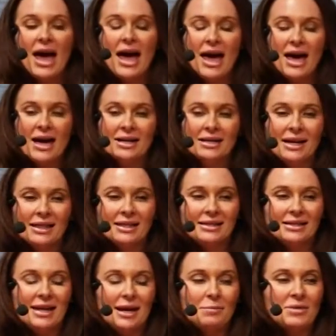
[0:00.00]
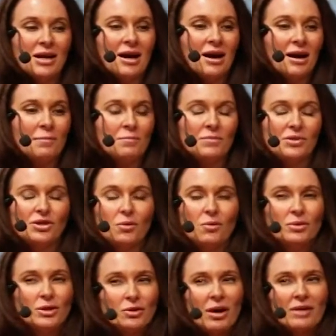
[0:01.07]
And at the same time,
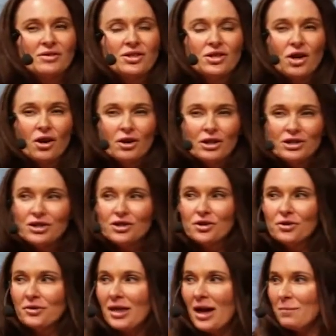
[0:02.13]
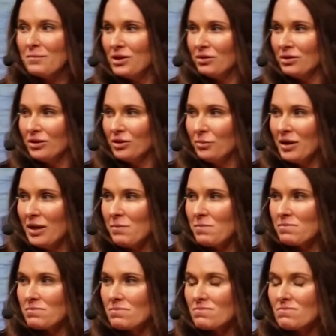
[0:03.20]
so, I've started to turn that mirror a little bit.
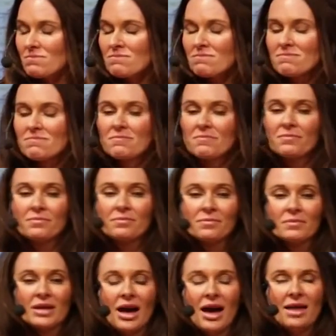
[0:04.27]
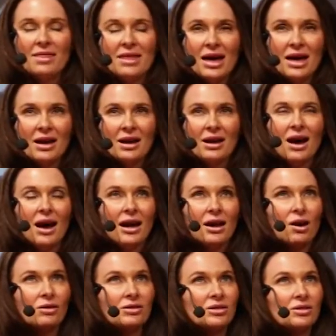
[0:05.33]
And then I
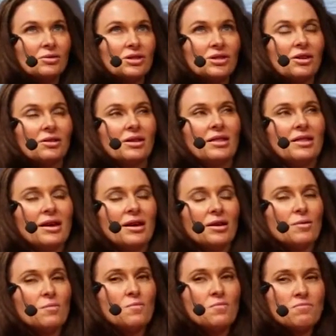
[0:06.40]
also start to think,